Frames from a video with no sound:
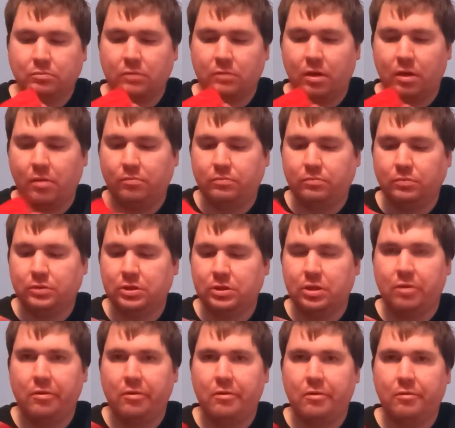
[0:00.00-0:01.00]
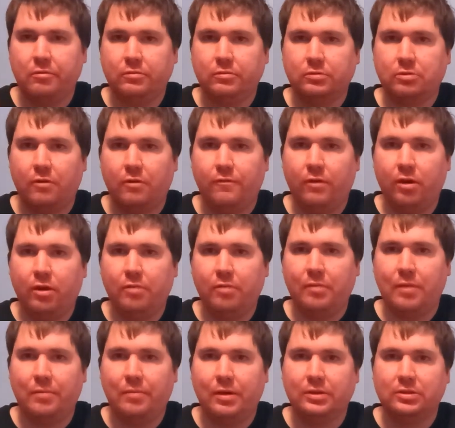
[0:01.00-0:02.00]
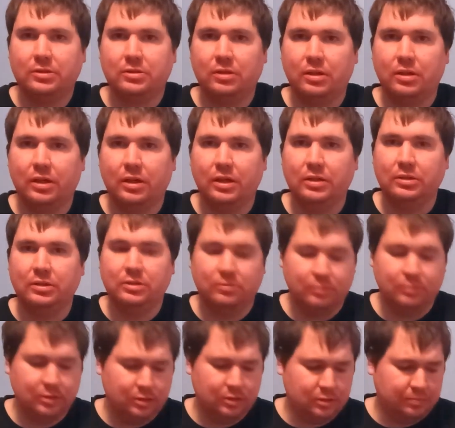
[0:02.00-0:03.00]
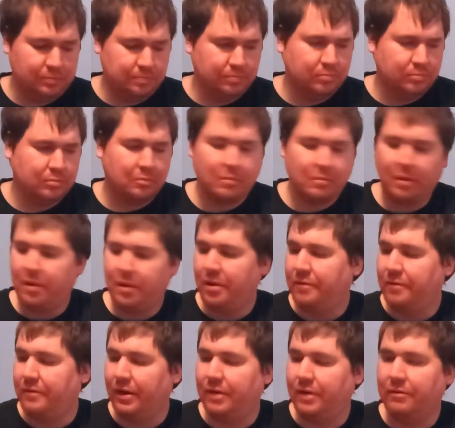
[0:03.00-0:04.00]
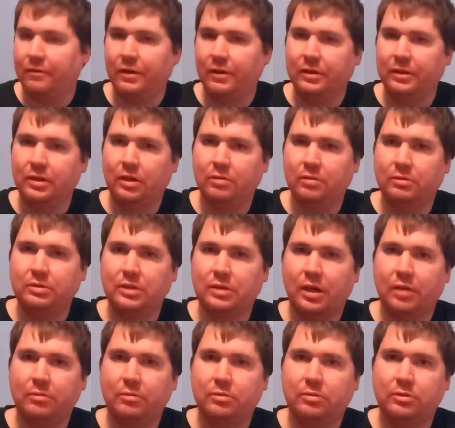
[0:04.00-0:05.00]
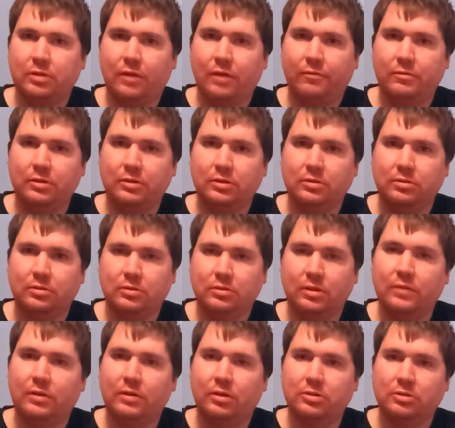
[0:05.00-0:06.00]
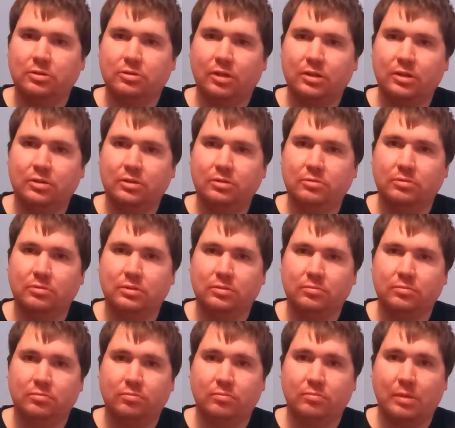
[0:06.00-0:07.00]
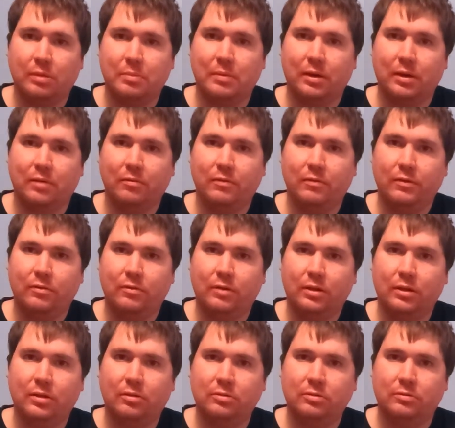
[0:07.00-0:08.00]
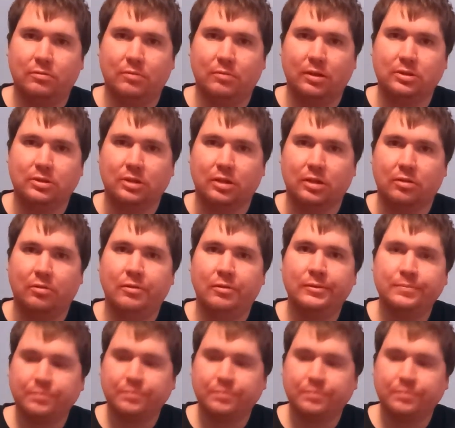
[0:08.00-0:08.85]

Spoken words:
But these are so far my best Andes mints. If I ever find the other ones, I will definitely give those a try too, and maybe make a review on those for my channel.